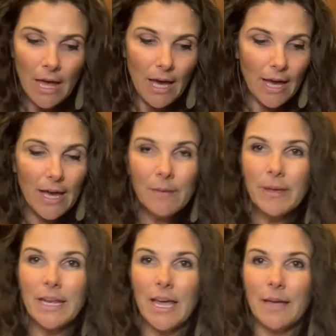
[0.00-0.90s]

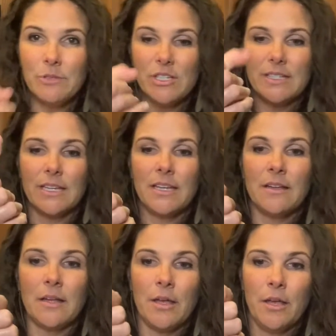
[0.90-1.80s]
And I'm just
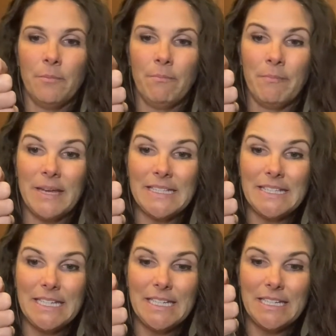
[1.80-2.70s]
gonna mix
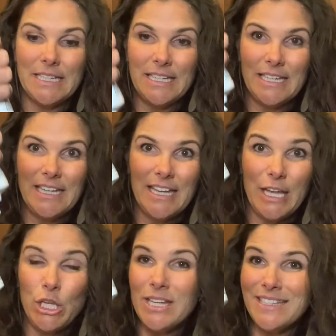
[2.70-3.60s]
it,
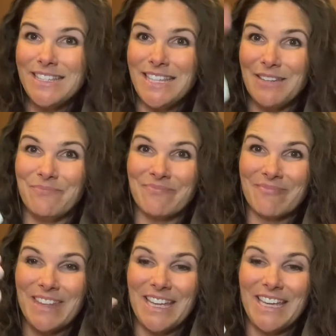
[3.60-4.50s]
and you can see
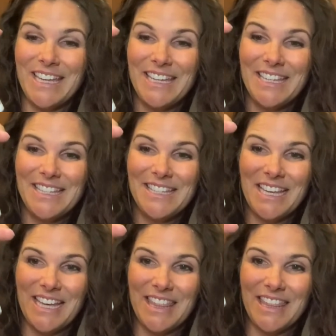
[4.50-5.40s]
it is
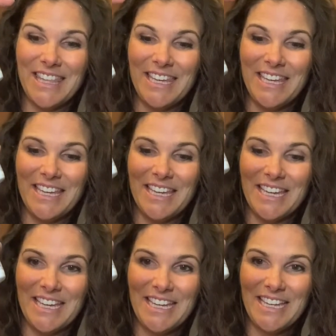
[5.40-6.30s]
a
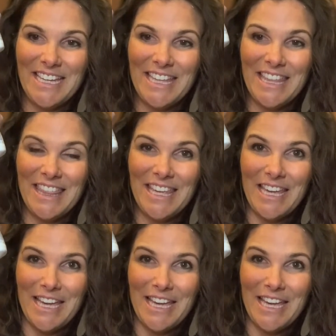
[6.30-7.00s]
thick